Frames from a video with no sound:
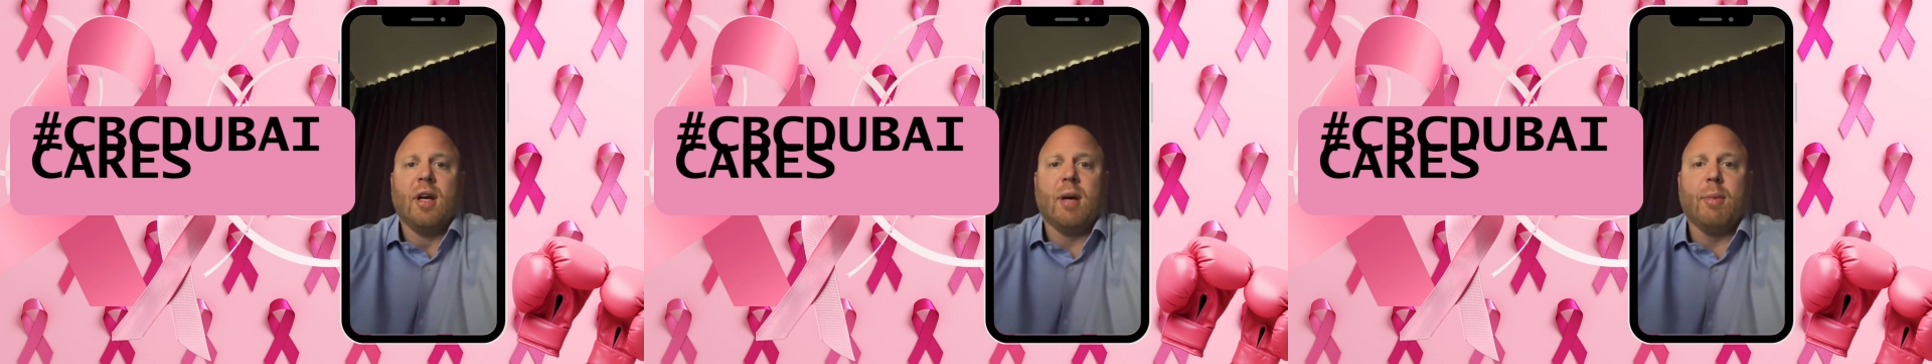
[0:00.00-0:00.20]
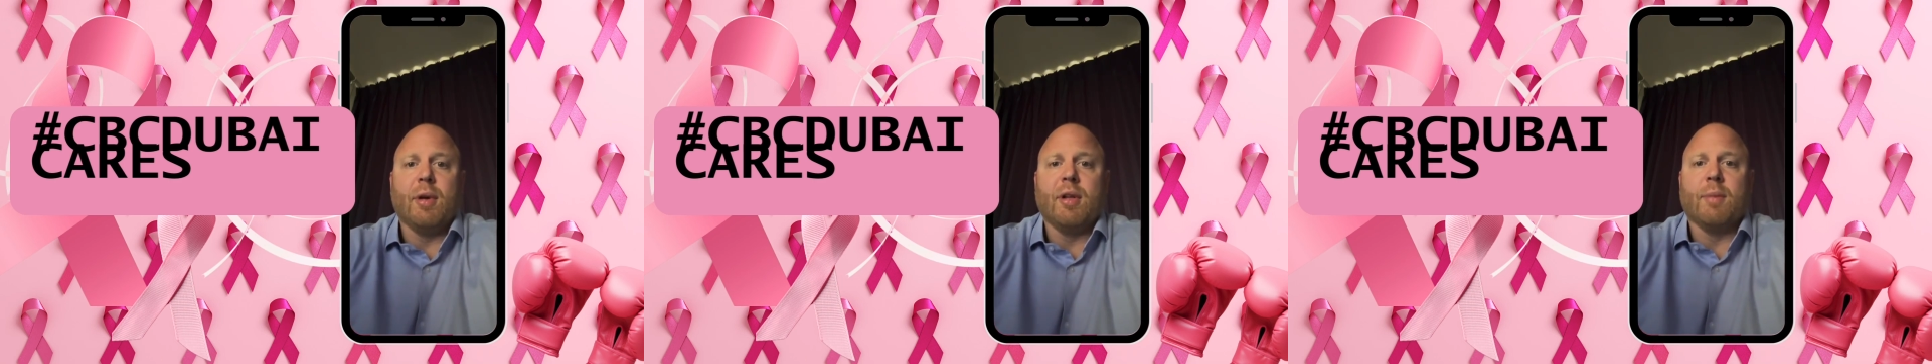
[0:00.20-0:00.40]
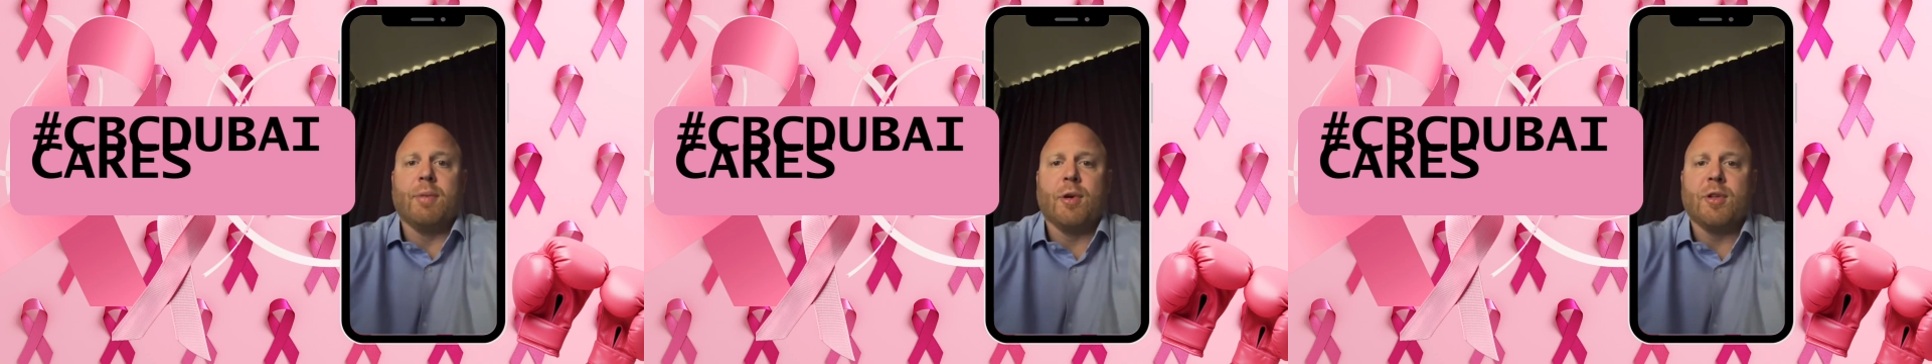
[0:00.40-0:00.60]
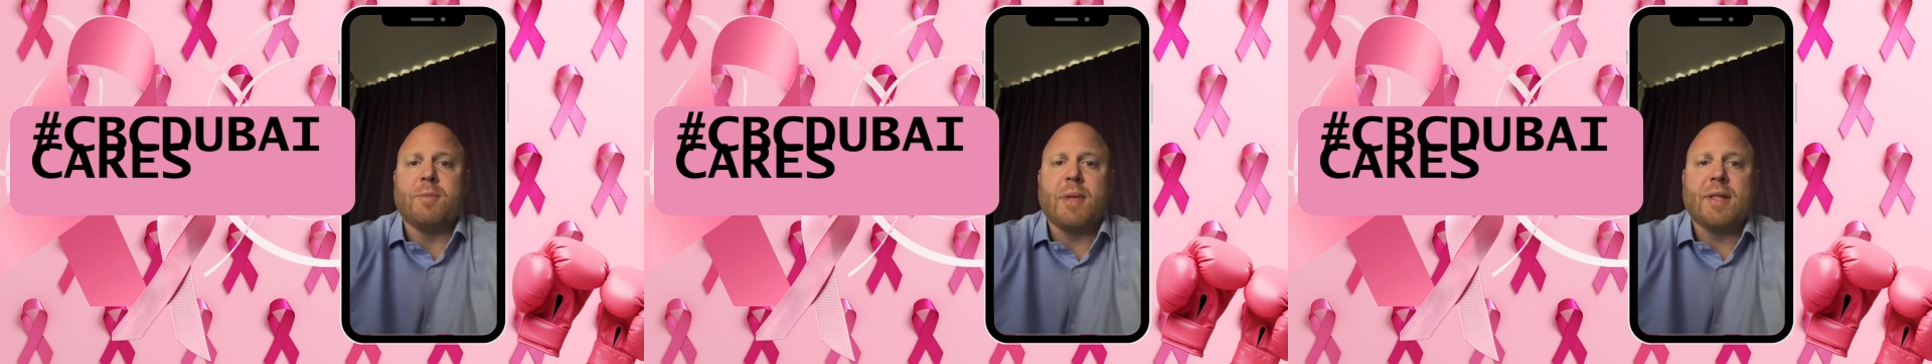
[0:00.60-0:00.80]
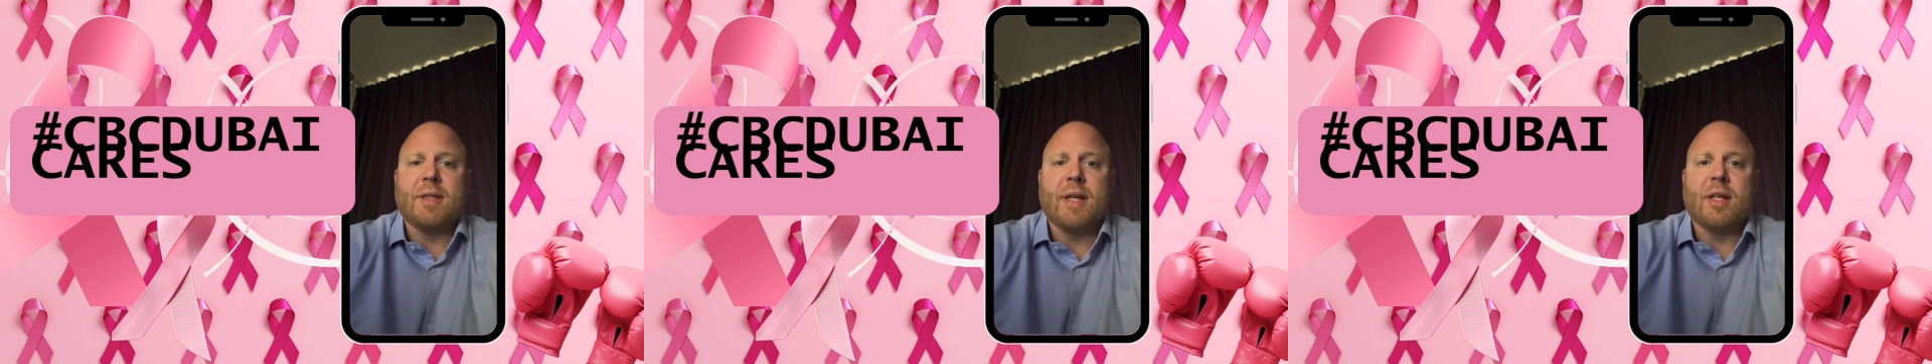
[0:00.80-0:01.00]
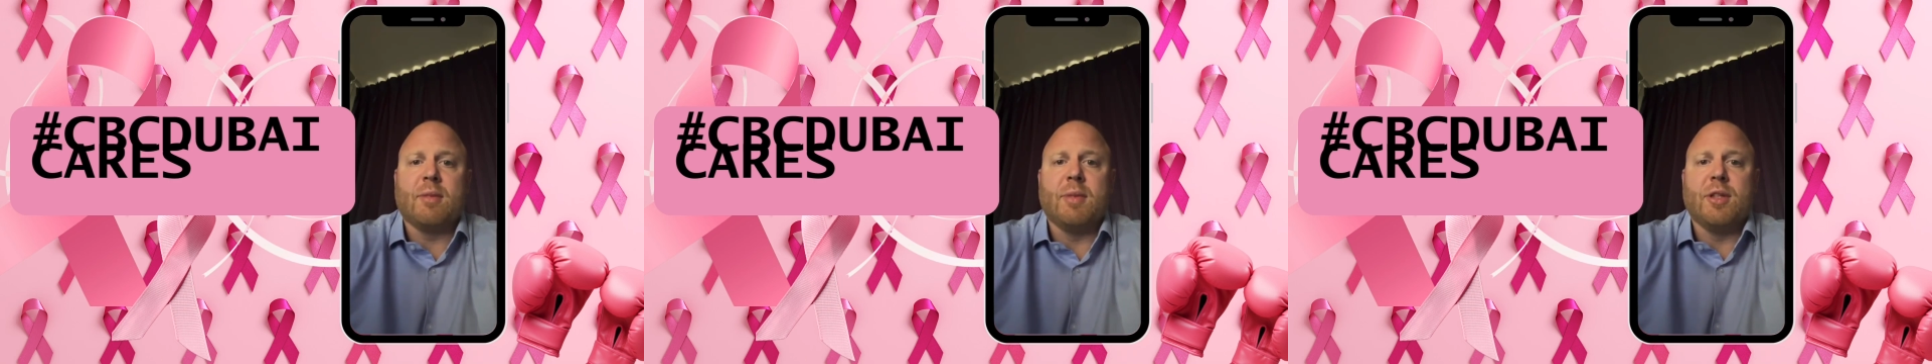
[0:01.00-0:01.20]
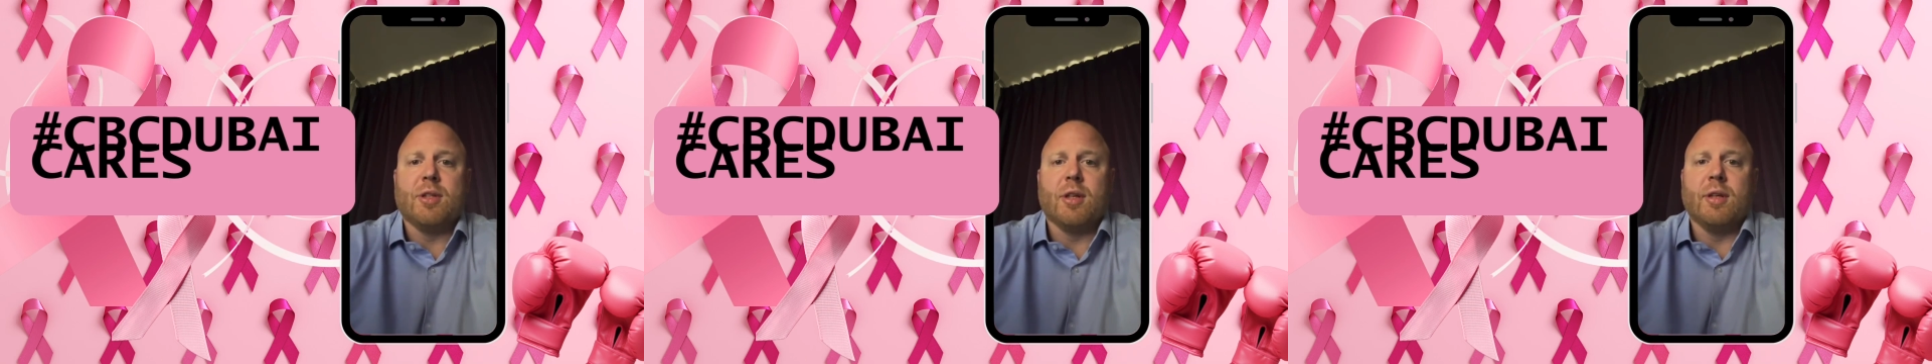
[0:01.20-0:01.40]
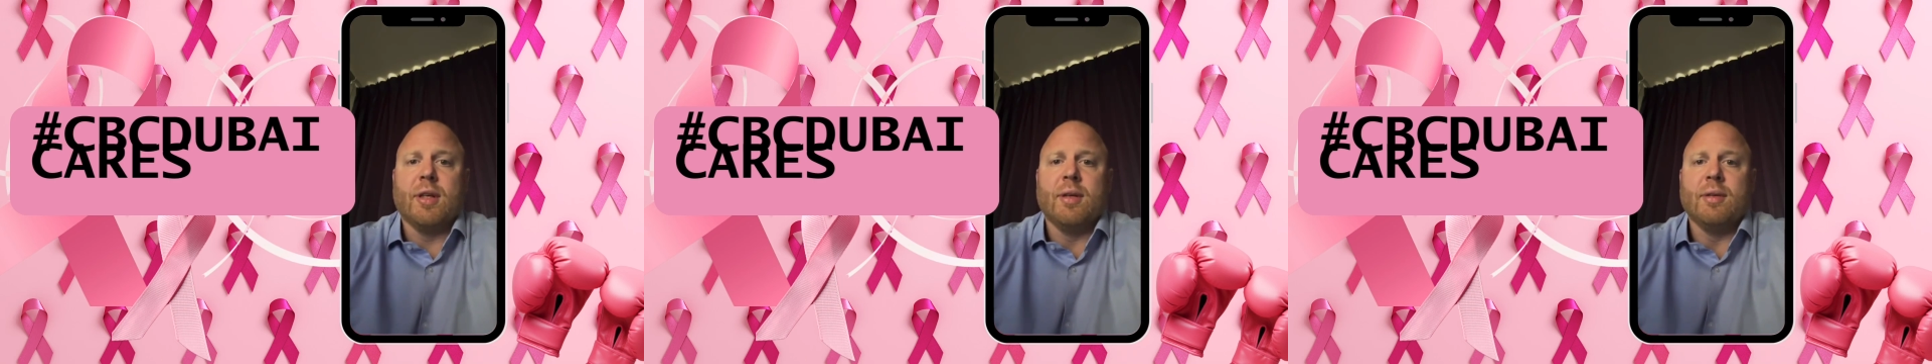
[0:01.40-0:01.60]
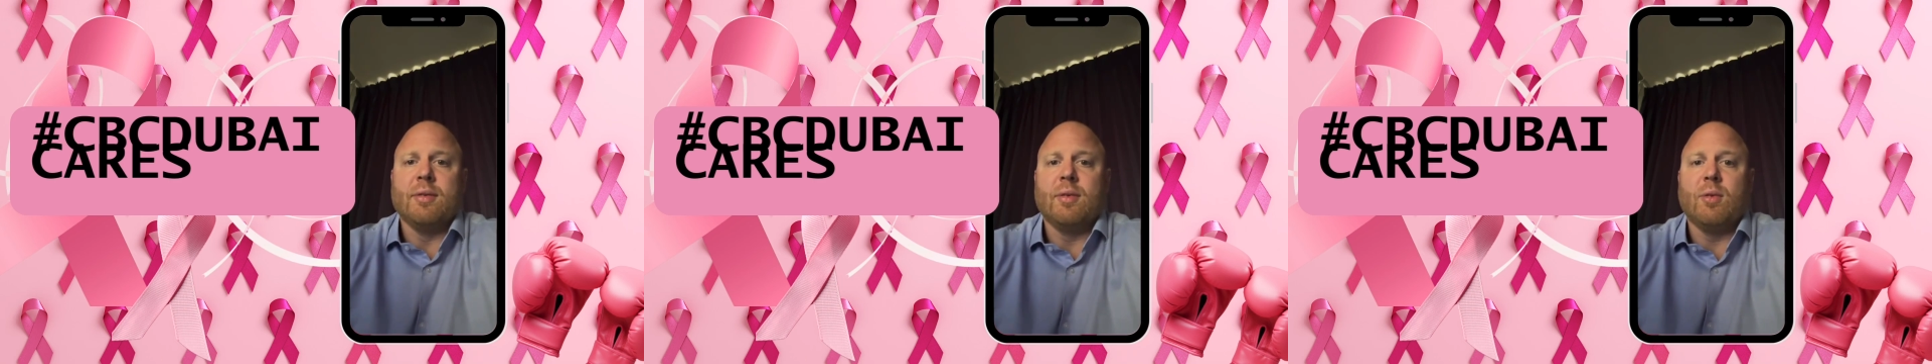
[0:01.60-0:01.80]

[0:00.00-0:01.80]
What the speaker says: about their post-mastectomy journey.